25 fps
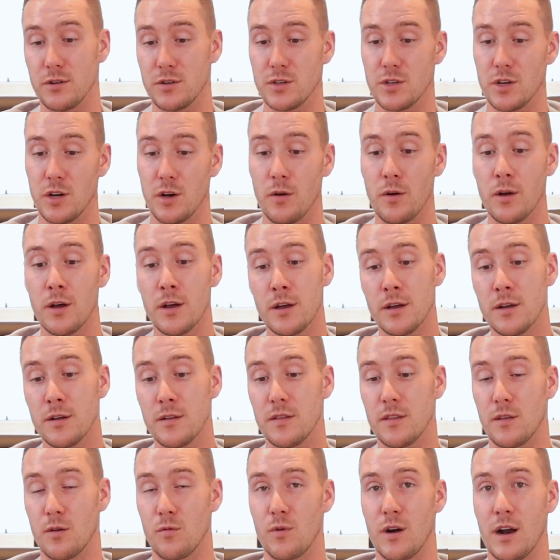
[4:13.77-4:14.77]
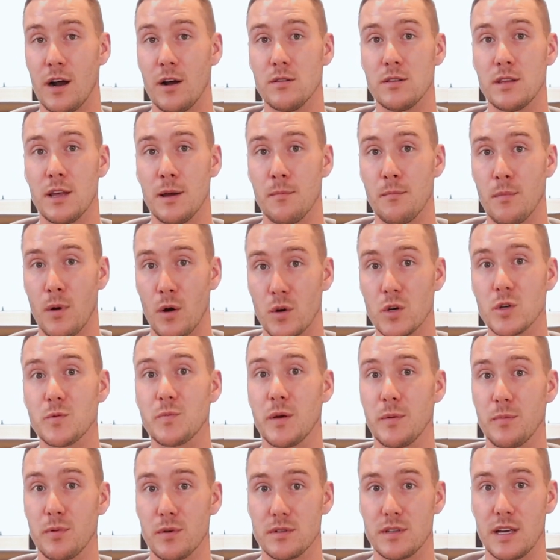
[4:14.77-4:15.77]
So the route that most
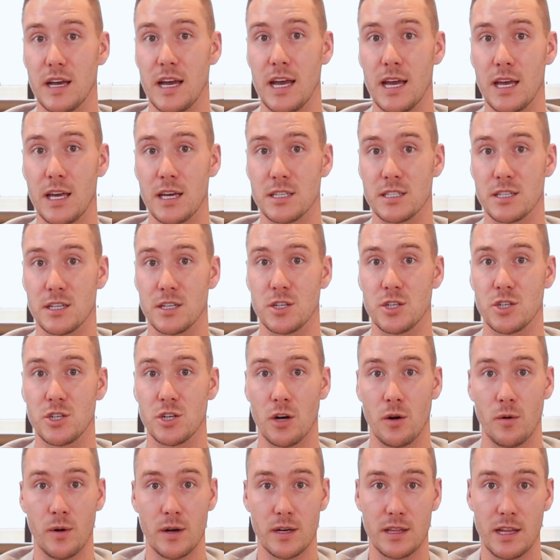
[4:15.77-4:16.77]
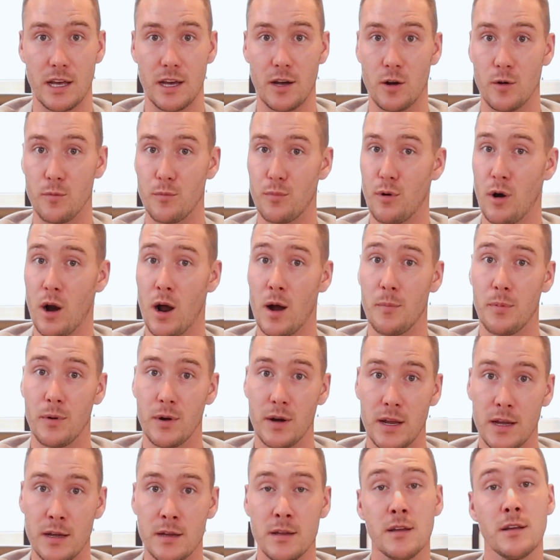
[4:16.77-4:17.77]
people take is just showing they own
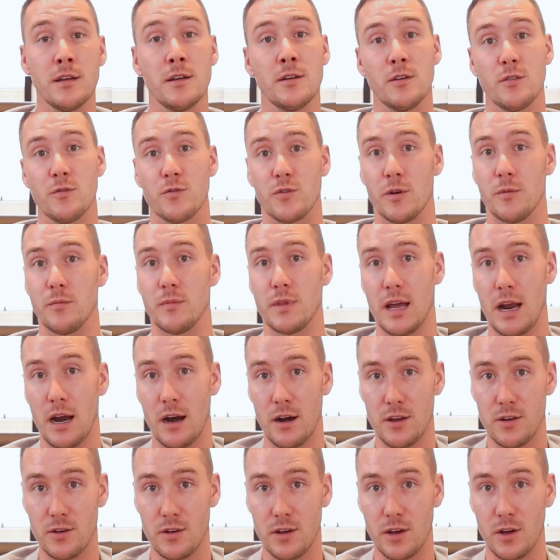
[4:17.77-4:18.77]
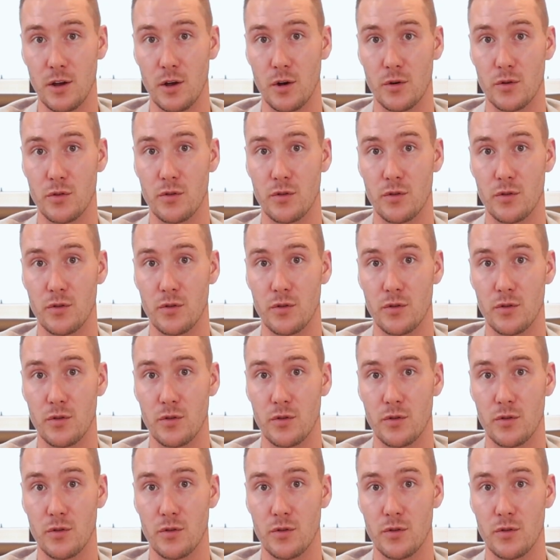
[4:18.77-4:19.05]
property. From there, you can go